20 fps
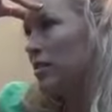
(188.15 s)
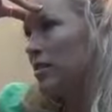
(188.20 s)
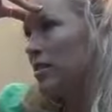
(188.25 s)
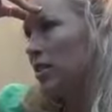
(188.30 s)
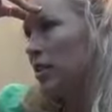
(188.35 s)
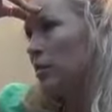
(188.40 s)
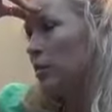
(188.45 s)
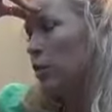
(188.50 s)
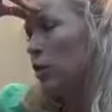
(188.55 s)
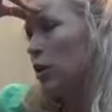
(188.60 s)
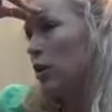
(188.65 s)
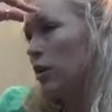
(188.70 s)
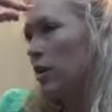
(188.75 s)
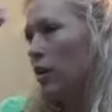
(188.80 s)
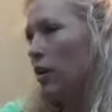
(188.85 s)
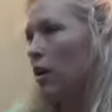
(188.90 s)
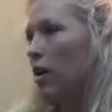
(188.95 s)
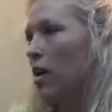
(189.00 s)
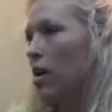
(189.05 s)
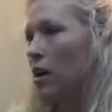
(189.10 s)
anymore.
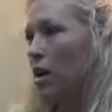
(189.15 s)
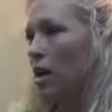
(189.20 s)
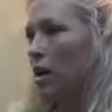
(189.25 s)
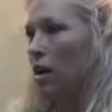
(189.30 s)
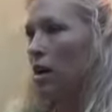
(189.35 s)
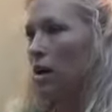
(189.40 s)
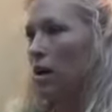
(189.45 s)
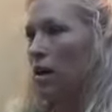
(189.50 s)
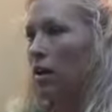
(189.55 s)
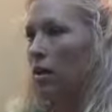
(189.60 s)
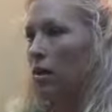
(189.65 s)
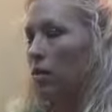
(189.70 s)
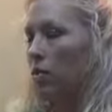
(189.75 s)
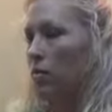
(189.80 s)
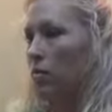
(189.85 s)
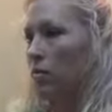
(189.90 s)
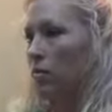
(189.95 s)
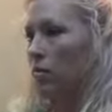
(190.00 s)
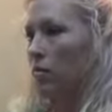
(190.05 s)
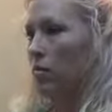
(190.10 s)

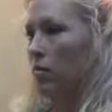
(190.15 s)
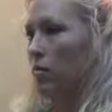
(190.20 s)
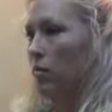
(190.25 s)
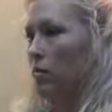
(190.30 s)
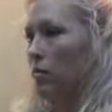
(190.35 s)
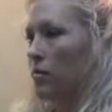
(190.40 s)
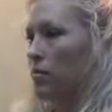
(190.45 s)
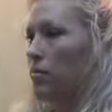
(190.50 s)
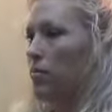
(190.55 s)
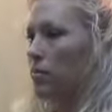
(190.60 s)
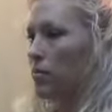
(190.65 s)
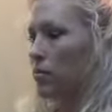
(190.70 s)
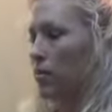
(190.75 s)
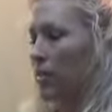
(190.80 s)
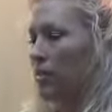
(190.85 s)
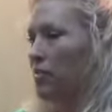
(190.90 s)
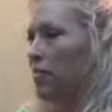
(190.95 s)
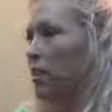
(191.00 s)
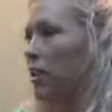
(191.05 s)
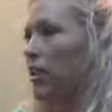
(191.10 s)

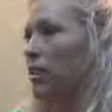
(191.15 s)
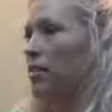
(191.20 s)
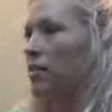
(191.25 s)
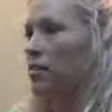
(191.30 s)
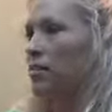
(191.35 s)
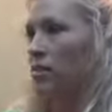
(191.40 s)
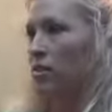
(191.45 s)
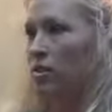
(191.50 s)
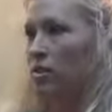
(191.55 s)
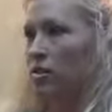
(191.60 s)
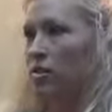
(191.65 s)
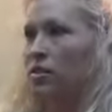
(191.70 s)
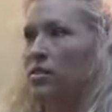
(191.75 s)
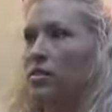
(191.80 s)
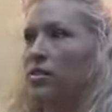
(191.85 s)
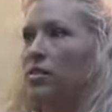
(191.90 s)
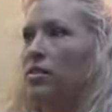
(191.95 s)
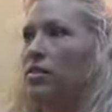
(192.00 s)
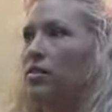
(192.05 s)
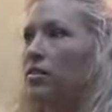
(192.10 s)
I feel like there's
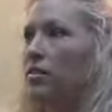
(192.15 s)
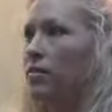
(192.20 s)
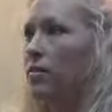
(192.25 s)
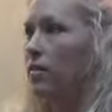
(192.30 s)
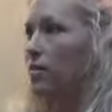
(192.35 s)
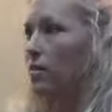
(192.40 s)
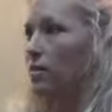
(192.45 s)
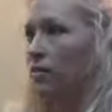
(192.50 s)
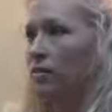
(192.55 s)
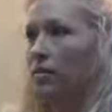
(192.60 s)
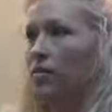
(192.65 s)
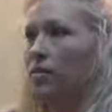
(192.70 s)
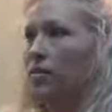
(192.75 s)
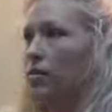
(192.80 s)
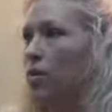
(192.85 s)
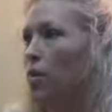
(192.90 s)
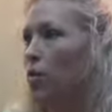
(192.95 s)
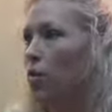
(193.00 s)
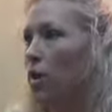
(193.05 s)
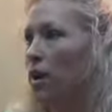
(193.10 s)

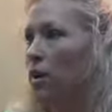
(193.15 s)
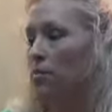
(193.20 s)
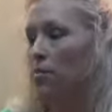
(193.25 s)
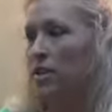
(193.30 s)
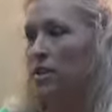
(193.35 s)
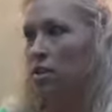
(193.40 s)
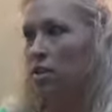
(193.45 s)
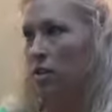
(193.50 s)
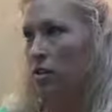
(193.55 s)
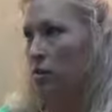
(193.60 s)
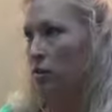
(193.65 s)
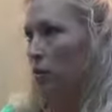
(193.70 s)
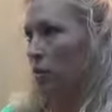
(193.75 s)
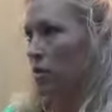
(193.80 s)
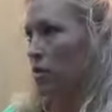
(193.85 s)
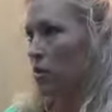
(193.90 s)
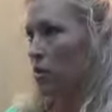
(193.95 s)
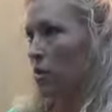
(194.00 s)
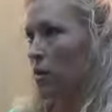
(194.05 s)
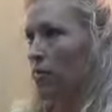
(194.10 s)
no weight on my chest
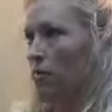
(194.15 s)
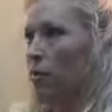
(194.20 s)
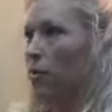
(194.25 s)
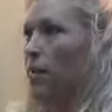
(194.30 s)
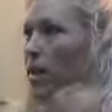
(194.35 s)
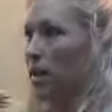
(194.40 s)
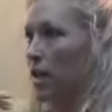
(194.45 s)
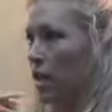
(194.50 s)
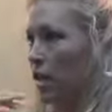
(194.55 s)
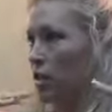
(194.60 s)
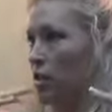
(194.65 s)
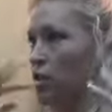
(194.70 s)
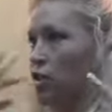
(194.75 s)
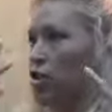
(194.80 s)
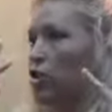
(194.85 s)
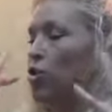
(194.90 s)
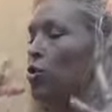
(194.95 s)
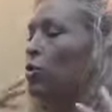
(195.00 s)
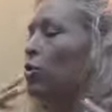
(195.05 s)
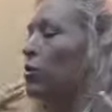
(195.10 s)
whatsoever. My neck and
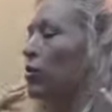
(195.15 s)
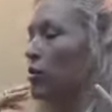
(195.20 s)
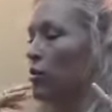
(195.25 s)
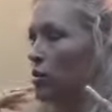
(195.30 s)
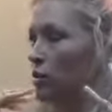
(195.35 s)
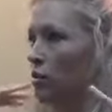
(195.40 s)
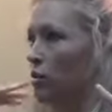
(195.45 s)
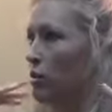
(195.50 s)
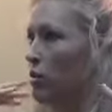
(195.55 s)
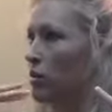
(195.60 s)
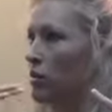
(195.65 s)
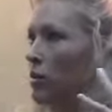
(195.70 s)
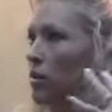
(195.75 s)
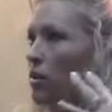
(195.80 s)
shoulders are,